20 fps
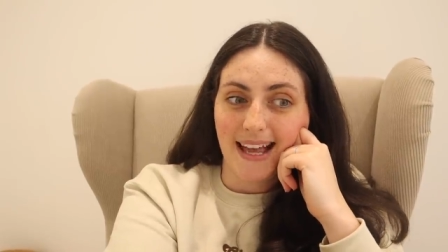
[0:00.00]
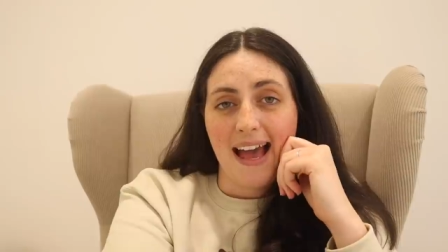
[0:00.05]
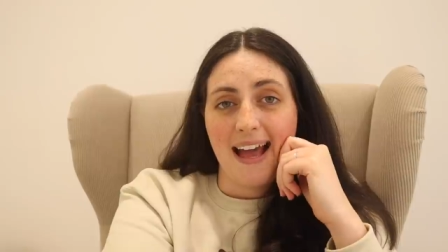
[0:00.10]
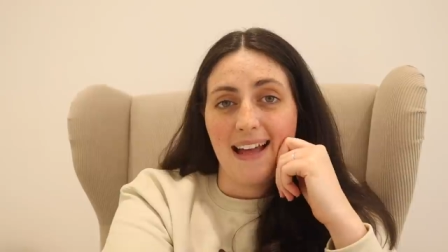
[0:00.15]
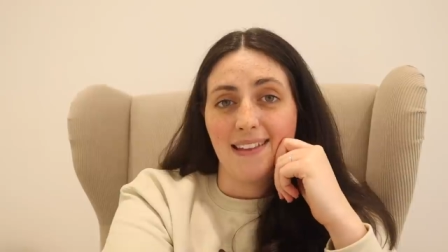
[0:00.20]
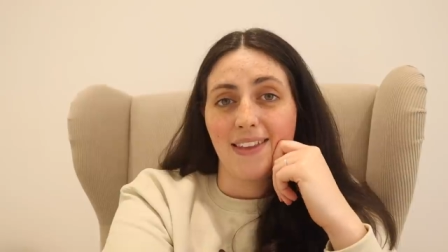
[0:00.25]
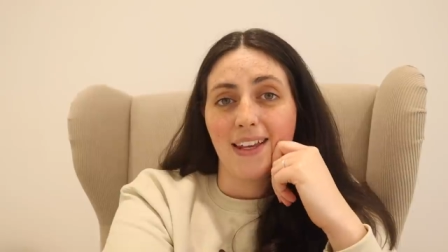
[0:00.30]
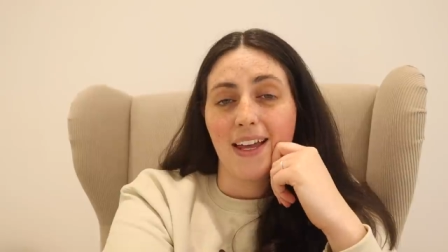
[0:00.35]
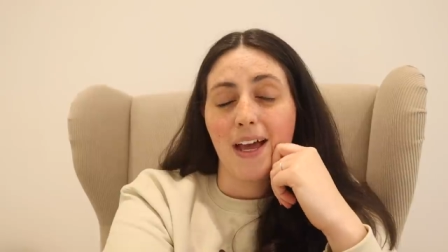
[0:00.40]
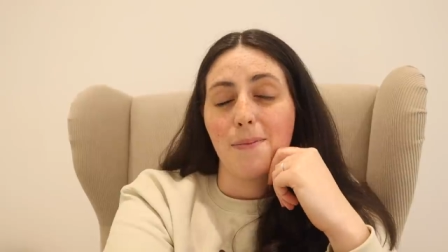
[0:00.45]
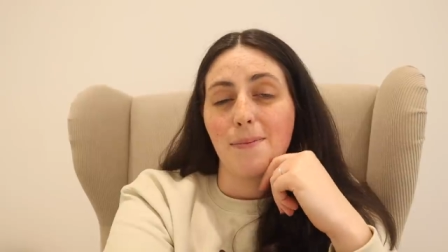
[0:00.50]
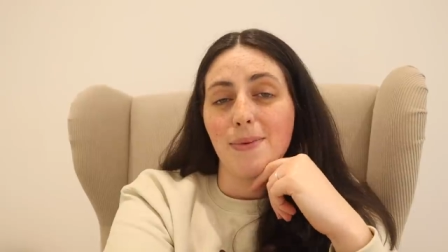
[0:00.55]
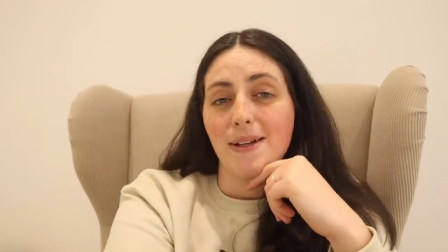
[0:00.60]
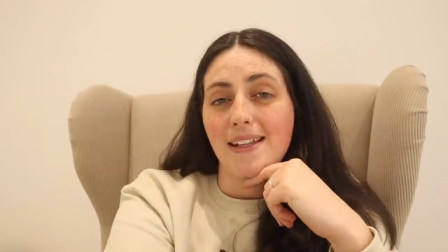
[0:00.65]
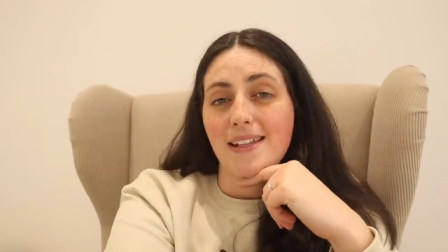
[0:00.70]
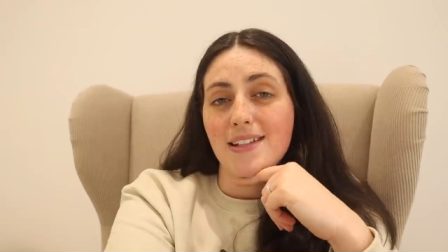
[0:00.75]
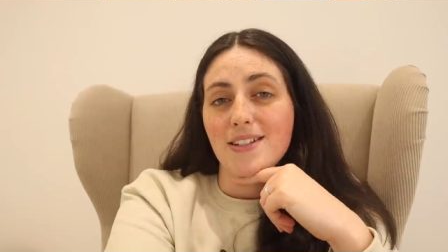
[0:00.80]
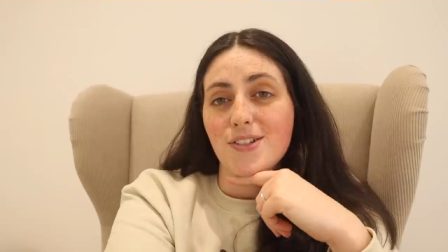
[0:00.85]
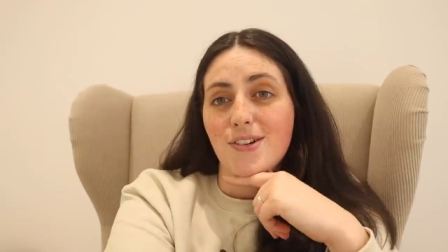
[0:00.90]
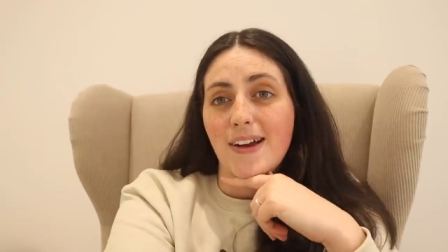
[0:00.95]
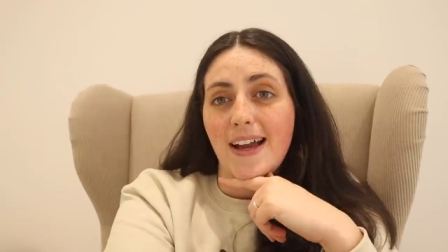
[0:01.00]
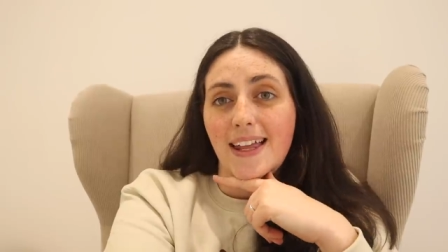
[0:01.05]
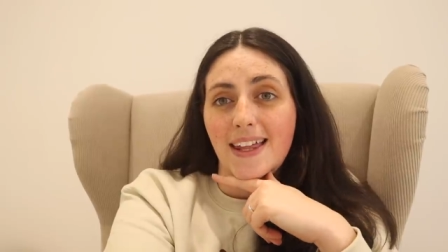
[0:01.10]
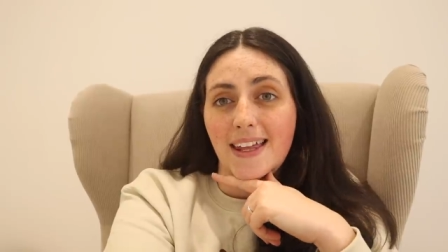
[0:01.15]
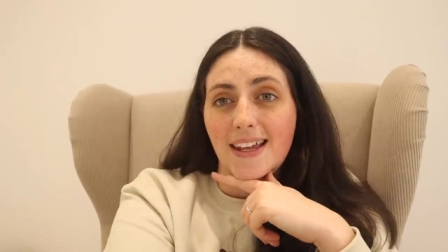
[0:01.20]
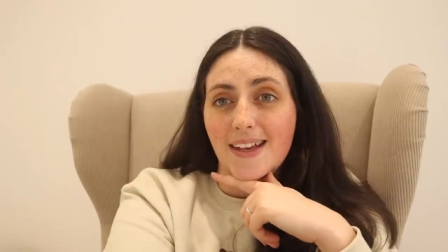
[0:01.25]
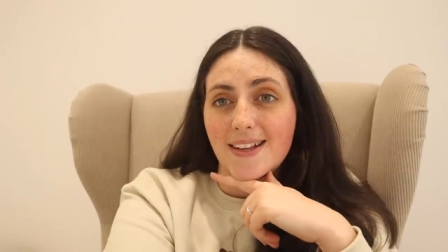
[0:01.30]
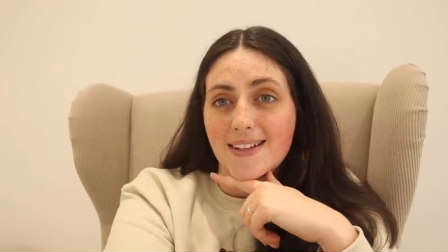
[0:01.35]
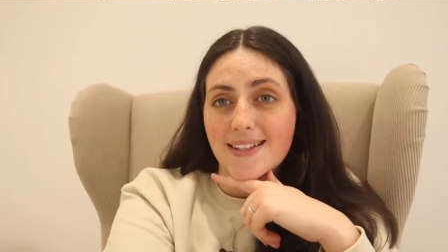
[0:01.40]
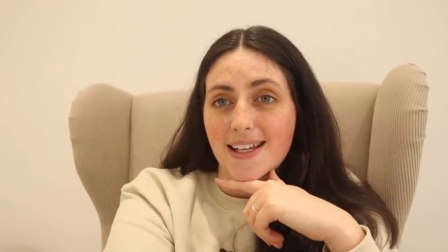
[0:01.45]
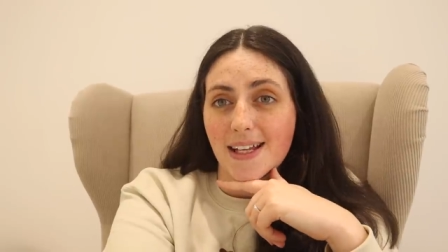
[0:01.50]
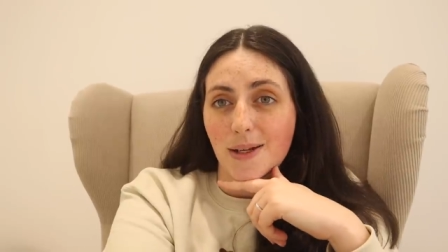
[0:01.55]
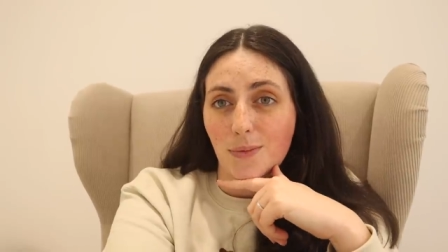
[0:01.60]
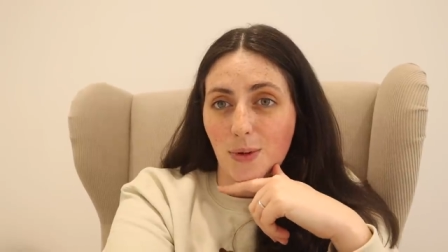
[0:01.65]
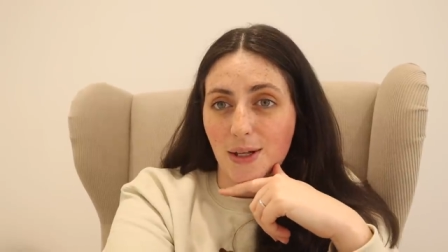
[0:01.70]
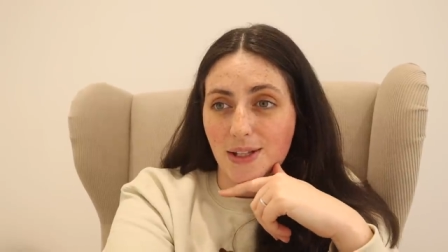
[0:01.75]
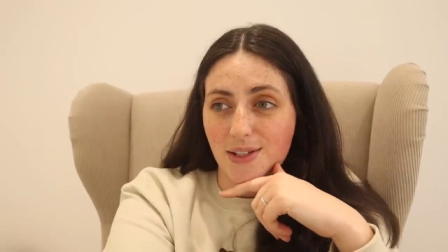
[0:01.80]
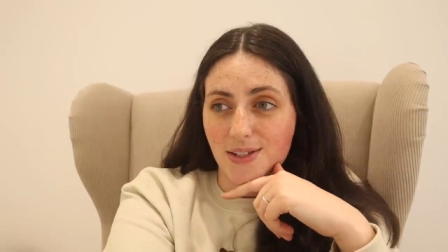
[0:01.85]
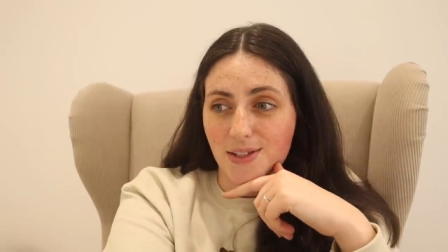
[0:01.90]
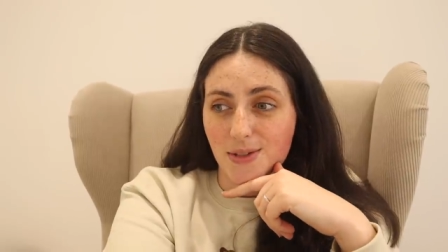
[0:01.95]
And the company that's trialing us in
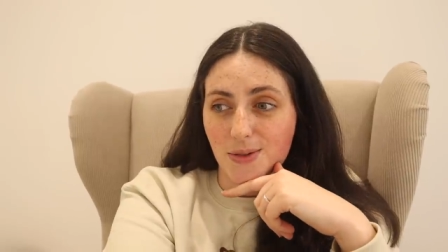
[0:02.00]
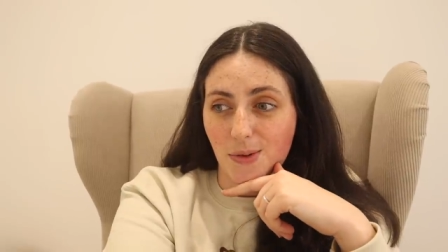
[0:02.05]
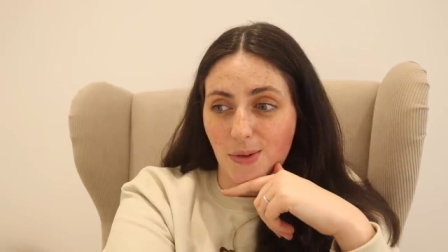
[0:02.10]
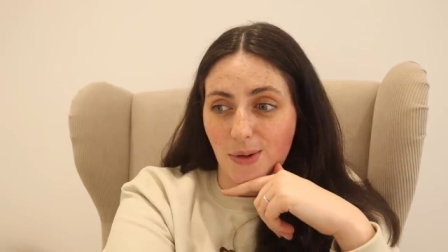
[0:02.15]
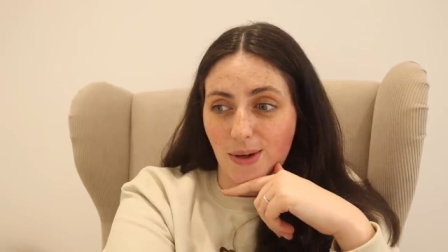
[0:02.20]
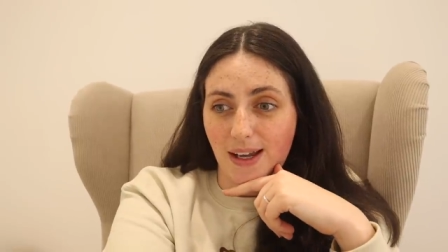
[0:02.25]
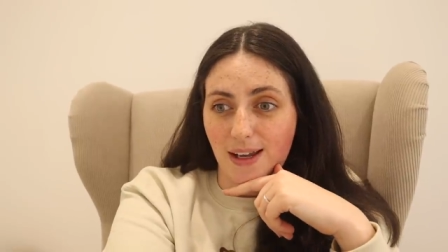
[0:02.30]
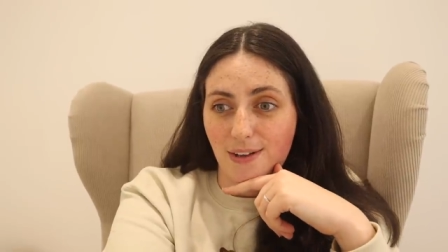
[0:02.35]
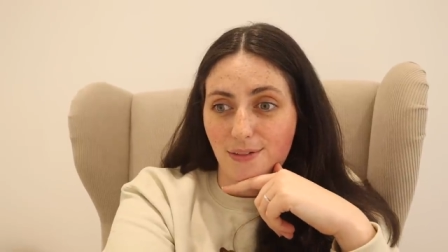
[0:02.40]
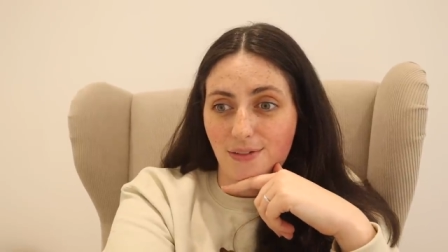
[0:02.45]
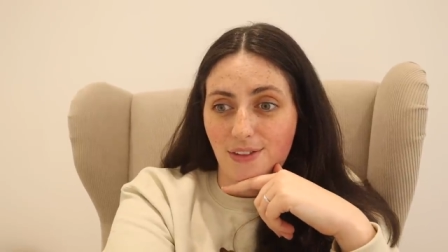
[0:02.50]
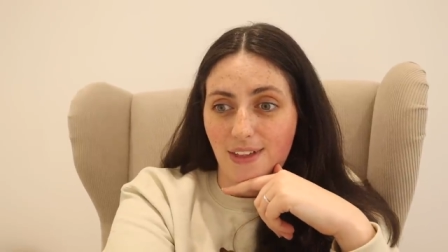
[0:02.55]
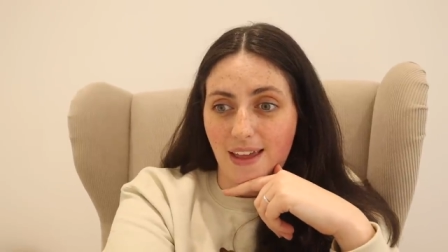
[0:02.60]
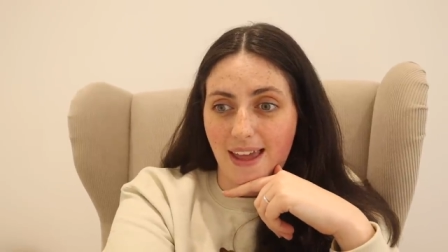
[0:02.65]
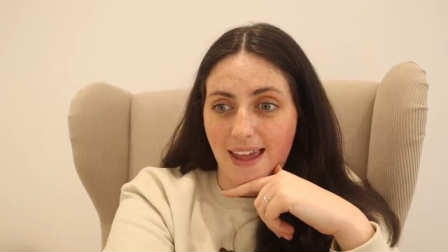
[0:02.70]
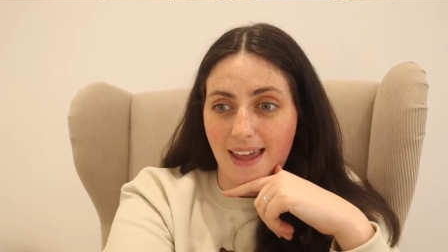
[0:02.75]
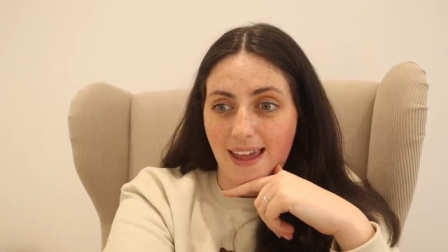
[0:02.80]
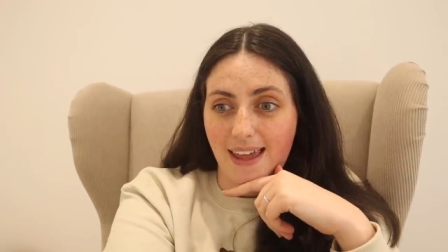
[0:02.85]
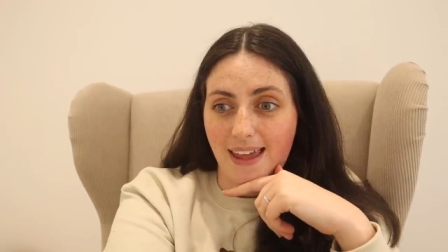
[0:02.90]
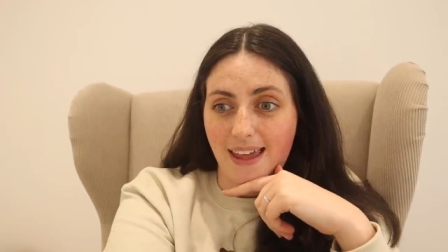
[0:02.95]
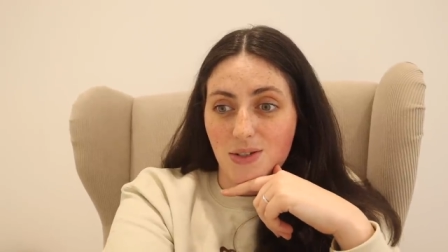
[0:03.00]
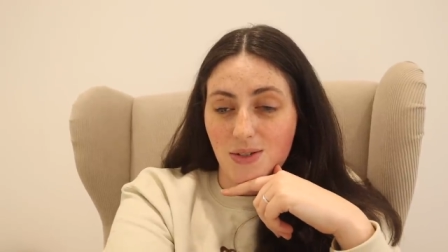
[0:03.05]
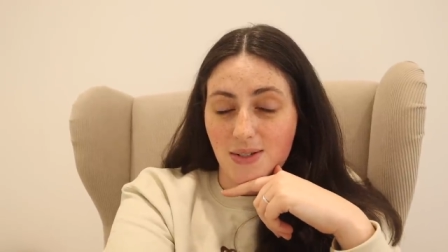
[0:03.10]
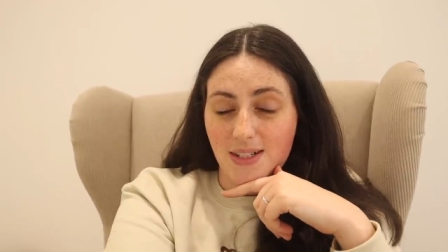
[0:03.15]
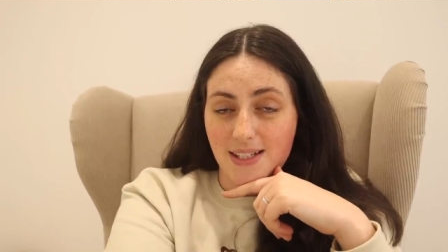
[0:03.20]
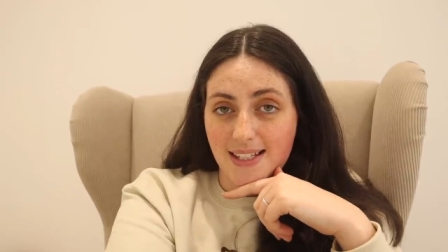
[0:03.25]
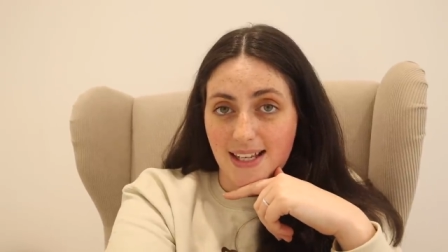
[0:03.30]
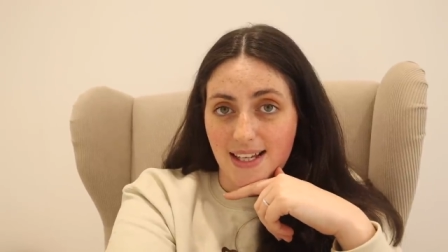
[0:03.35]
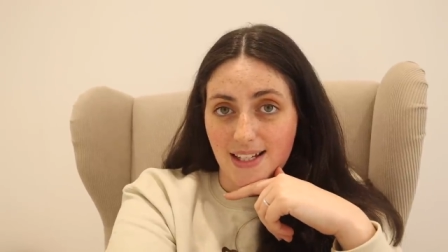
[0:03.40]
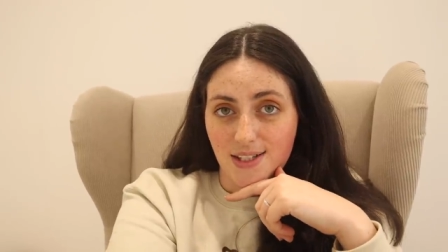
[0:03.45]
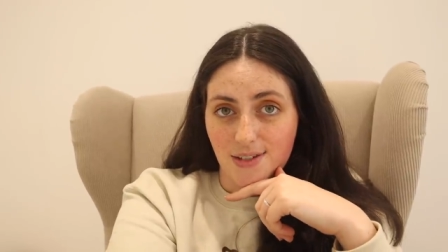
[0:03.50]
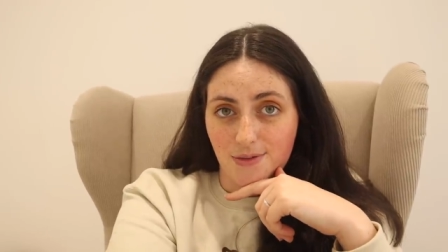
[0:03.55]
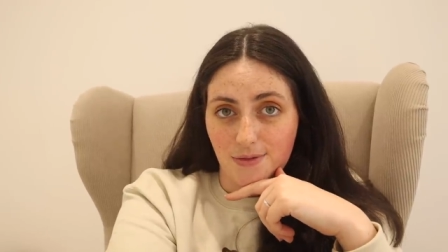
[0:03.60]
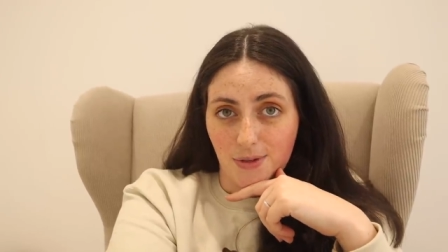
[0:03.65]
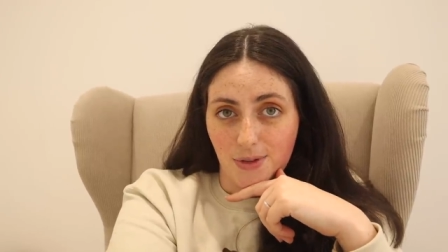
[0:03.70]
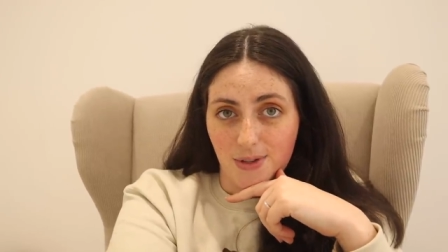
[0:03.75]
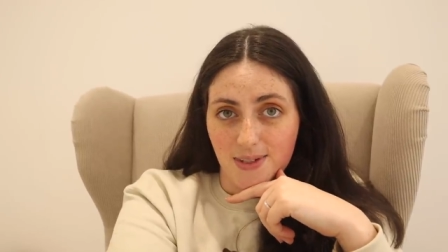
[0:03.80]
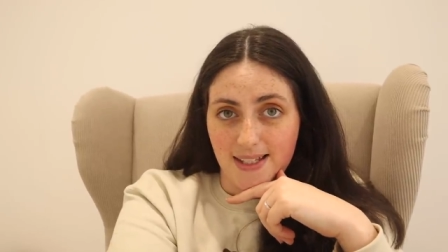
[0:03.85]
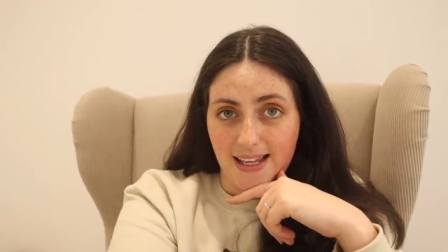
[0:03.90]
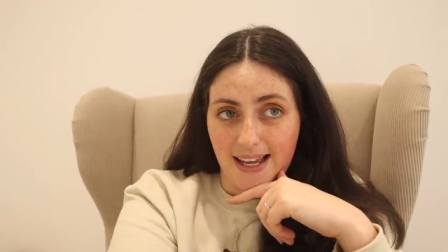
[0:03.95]
one store, if they do decide to
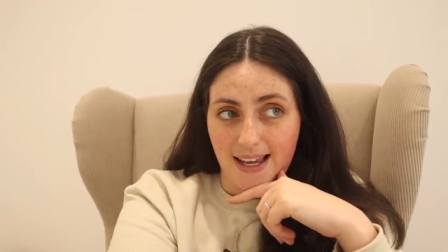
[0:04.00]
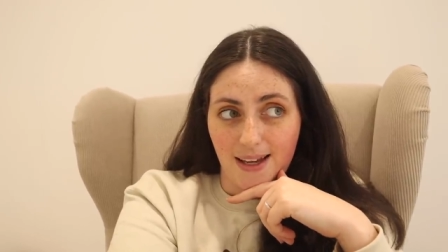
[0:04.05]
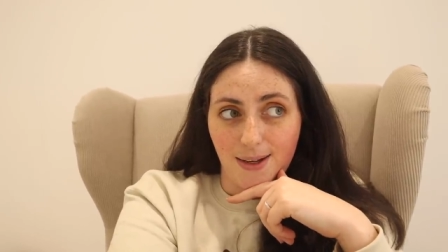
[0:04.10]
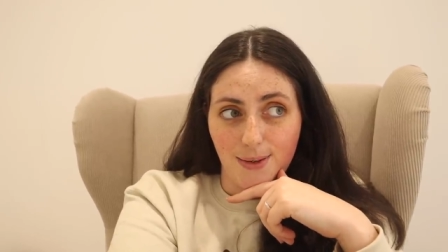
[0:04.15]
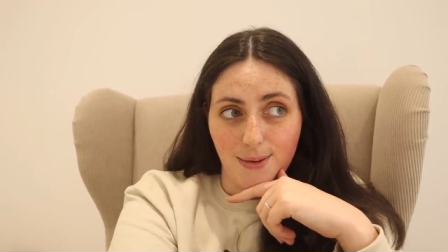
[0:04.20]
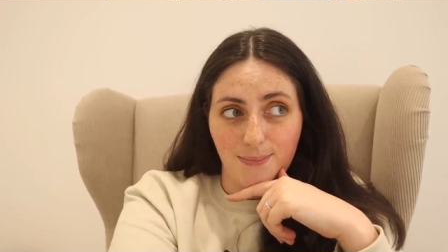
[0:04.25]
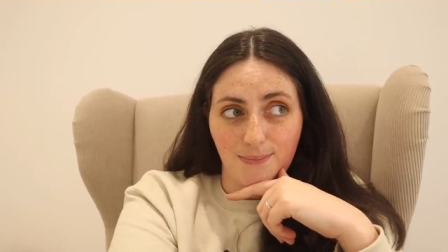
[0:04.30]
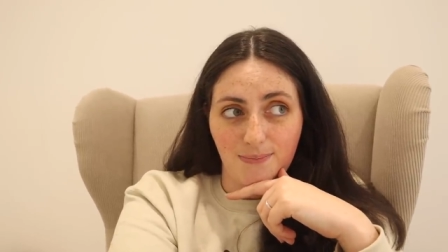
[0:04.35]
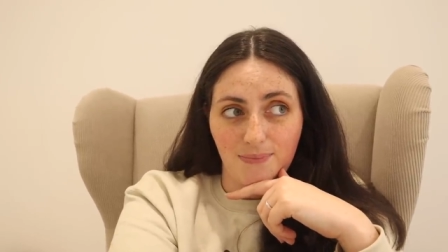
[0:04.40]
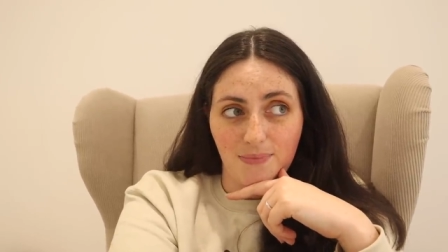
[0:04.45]
roll us out